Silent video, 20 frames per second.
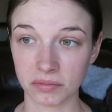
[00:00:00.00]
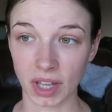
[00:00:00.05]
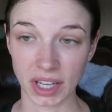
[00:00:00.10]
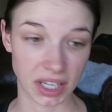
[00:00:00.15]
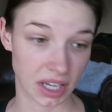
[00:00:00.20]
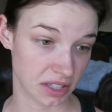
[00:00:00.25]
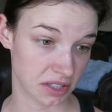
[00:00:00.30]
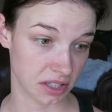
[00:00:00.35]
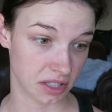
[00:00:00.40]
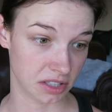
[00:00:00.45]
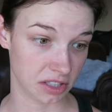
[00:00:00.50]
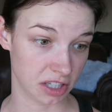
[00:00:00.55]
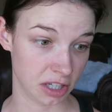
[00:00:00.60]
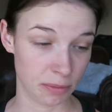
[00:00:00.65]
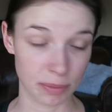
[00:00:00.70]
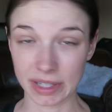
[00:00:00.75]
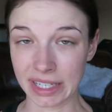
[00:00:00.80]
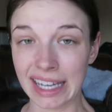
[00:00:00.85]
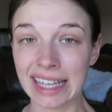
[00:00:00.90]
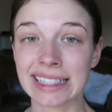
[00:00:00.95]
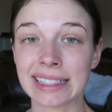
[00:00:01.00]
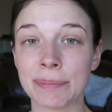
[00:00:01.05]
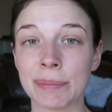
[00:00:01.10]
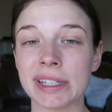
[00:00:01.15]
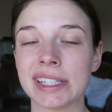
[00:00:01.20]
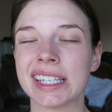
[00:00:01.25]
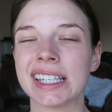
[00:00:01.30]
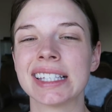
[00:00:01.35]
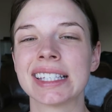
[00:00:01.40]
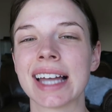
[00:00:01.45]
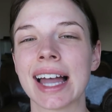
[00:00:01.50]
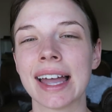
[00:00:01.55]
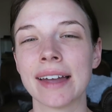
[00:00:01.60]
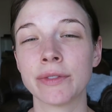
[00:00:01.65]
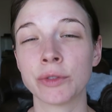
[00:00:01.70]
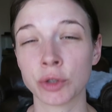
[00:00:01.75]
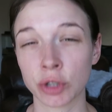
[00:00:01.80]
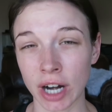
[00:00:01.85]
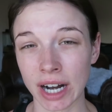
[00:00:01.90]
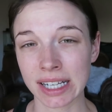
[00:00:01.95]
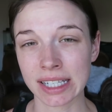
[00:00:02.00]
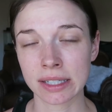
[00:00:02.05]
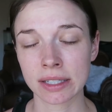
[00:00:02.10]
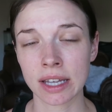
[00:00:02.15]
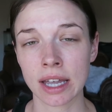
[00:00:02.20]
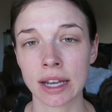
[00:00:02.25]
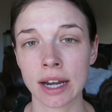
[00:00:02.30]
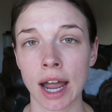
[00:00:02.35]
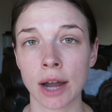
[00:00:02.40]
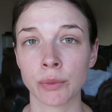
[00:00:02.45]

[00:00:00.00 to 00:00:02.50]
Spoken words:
I guess this could be it. But since I have dry skin,